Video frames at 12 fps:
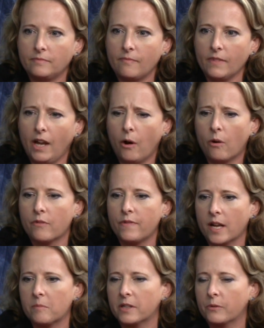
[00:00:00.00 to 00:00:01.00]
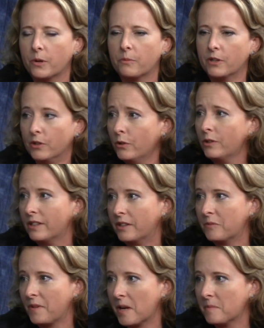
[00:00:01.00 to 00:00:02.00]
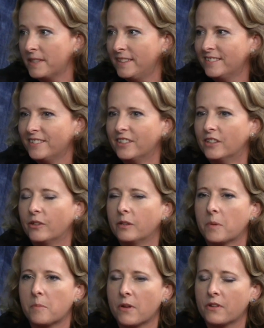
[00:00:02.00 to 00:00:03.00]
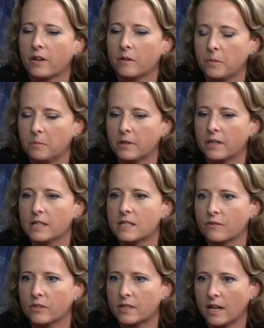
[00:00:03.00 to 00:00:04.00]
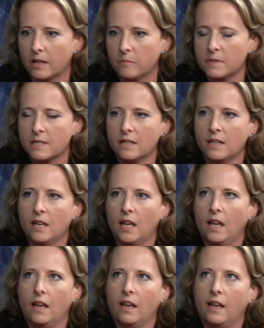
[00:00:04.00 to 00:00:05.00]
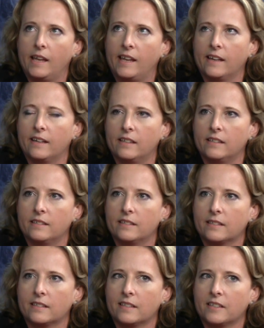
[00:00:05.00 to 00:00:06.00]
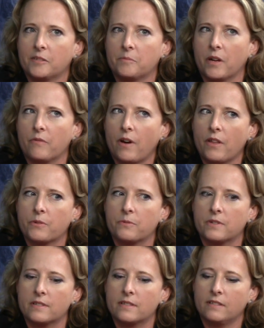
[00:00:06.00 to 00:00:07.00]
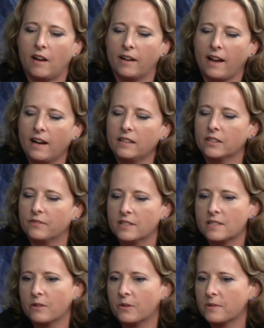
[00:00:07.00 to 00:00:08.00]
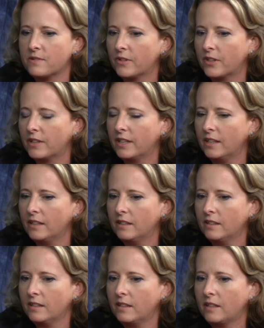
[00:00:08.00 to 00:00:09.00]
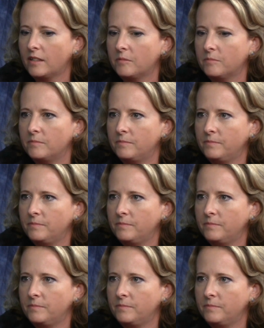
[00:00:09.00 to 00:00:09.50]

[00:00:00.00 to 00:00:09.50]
how our family, we were a nuclear family, you know, and my mother had been married several times. And my father was not active, and so it was very, um,